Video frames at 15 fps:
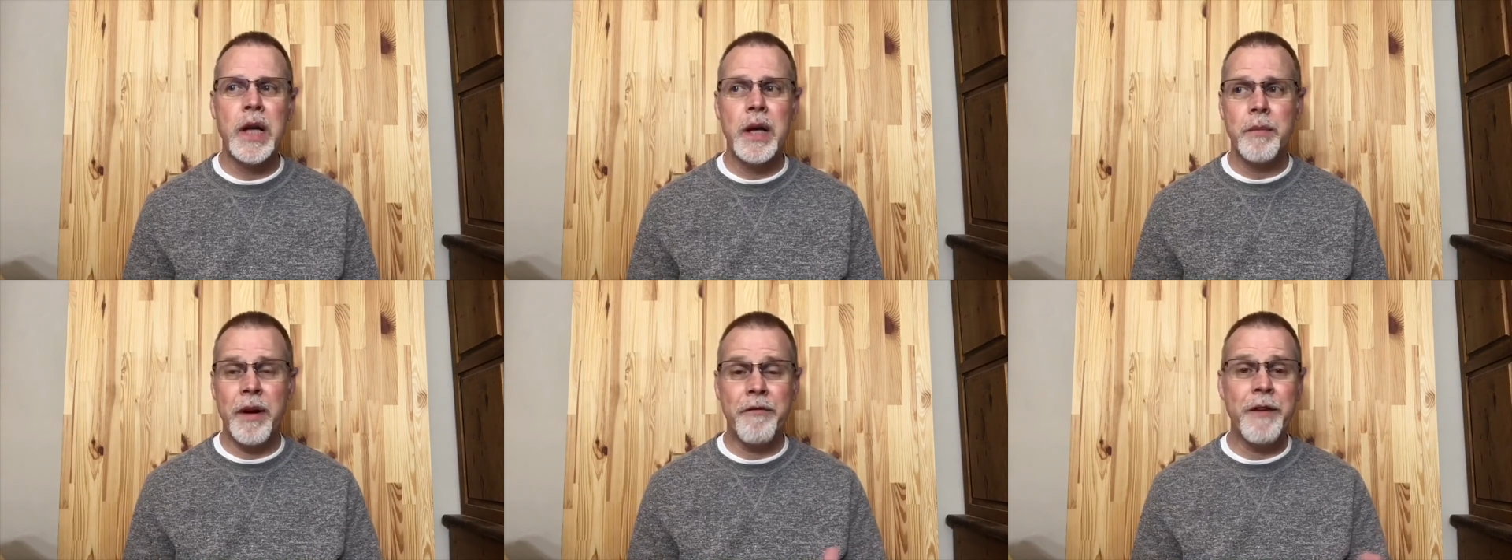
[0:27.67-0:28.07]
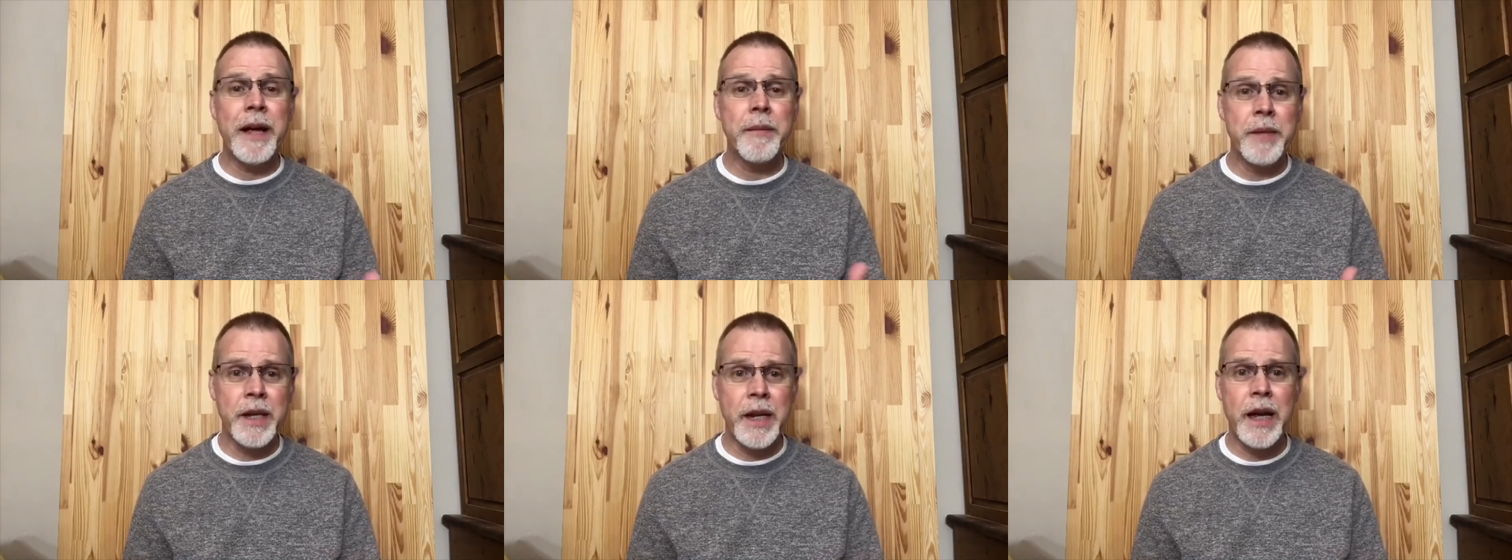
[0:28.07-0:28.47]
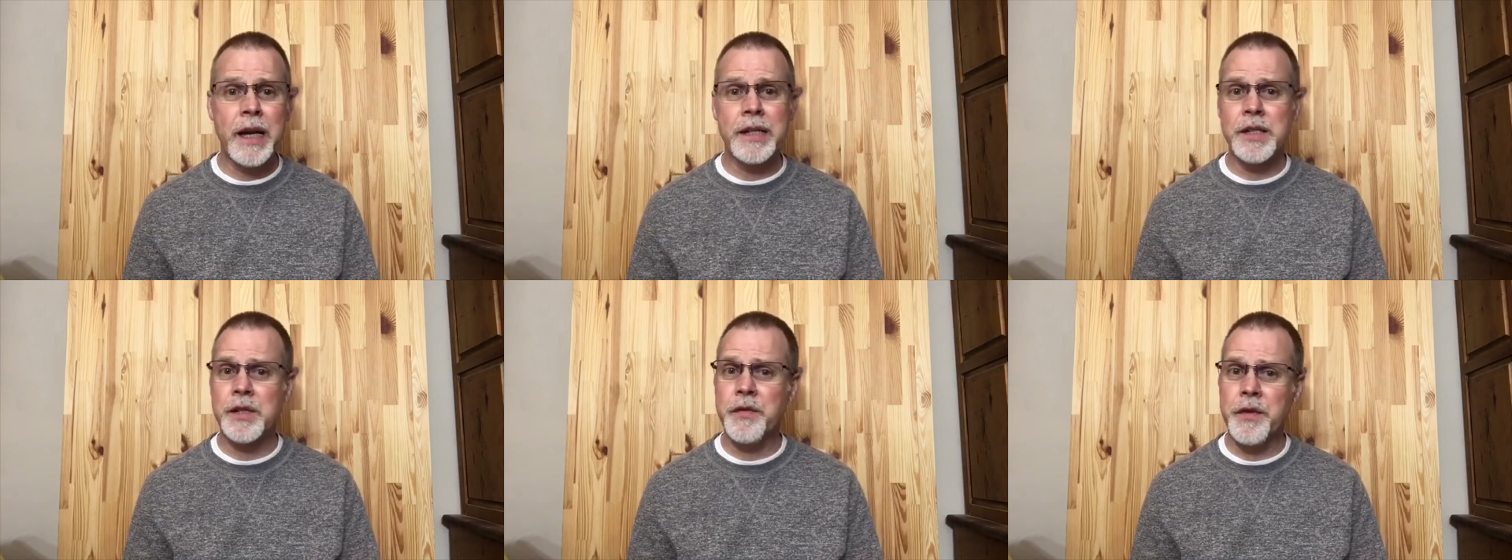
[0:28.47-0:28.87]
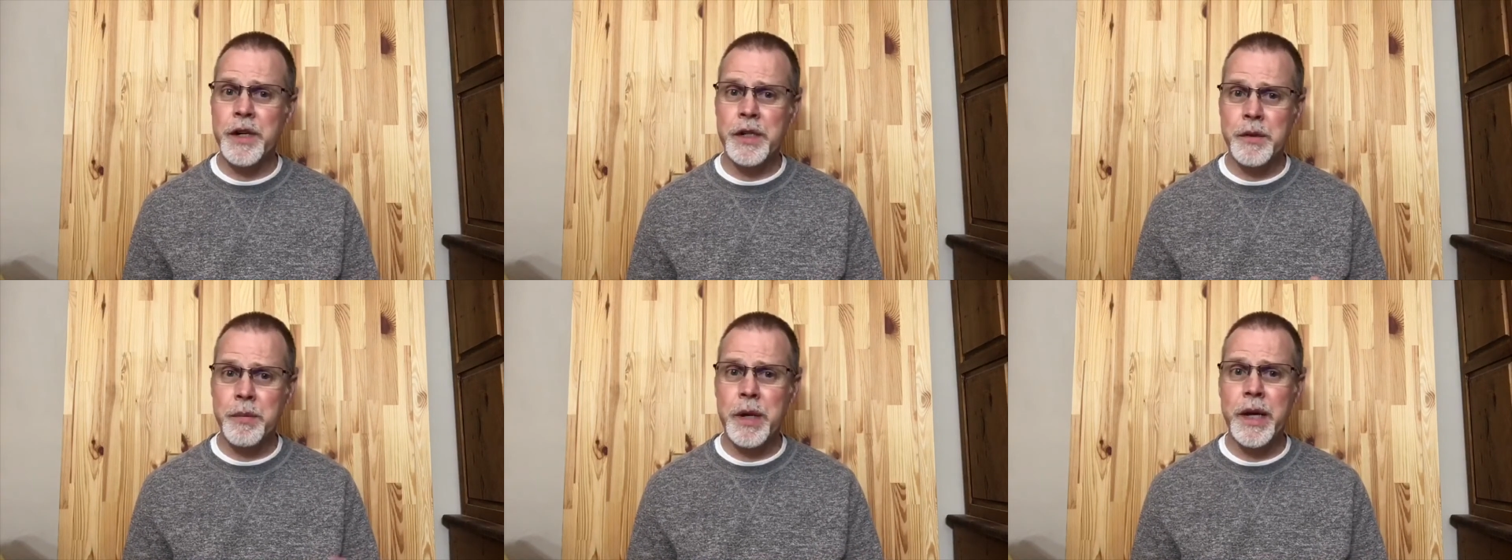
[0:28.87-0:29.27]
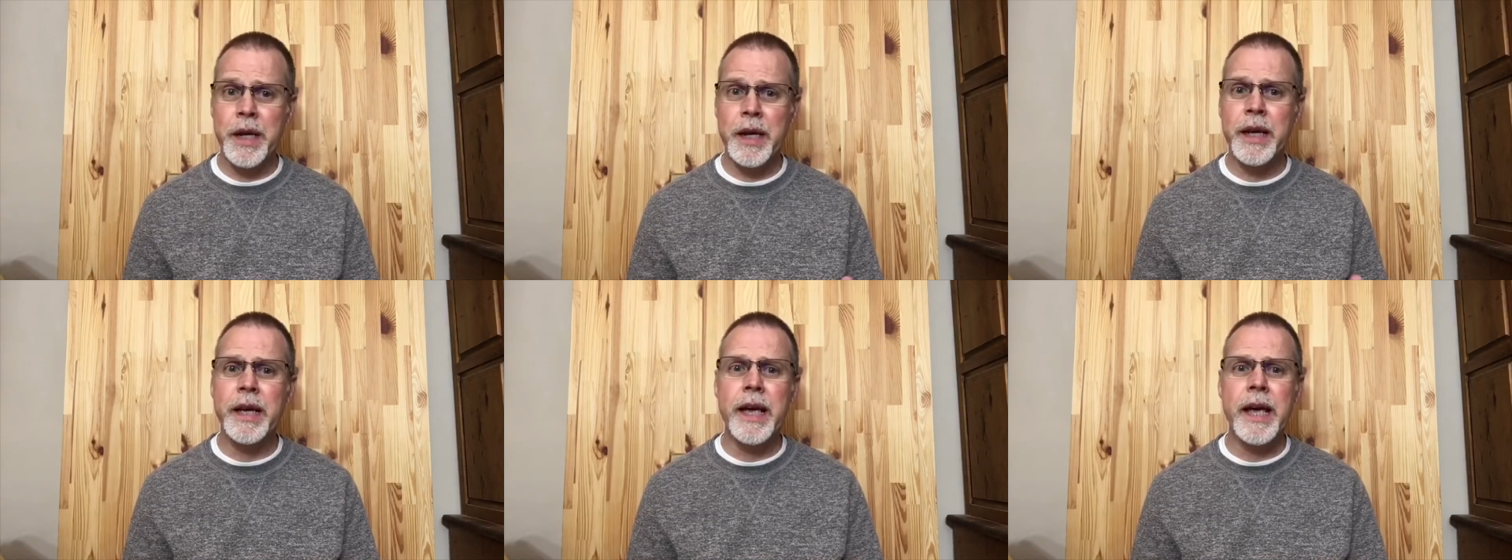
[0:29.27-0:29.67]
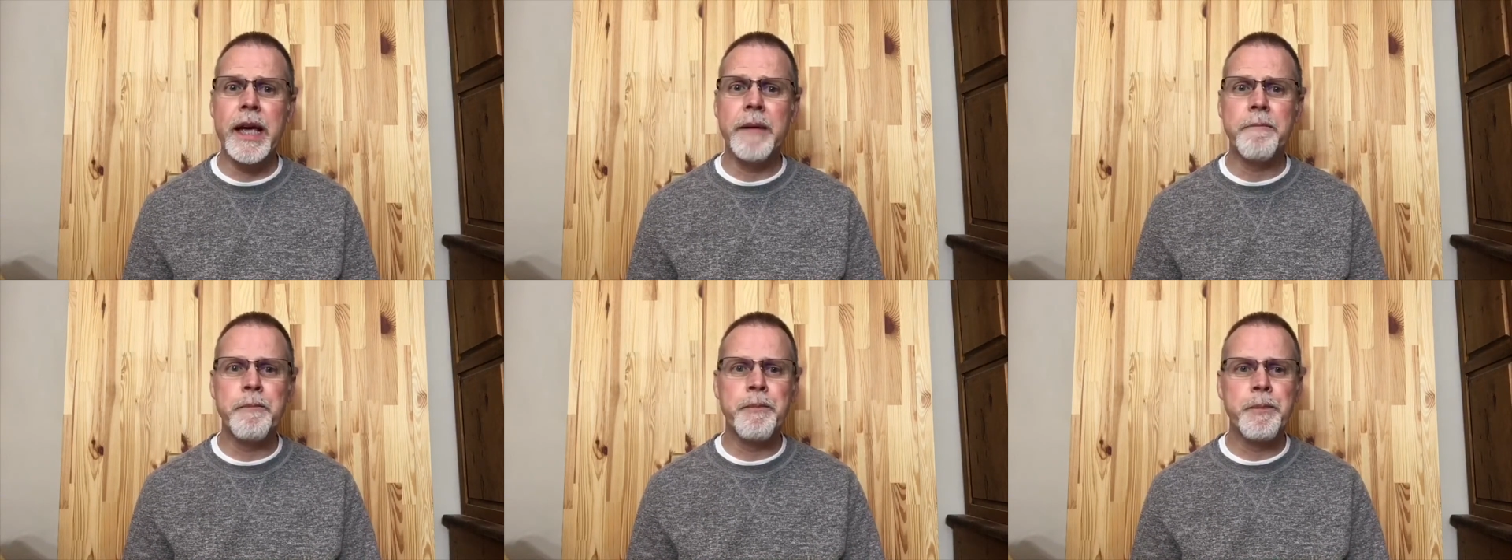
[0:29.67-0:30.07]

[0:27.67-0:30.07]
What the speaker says: My family and I just finished playing a game.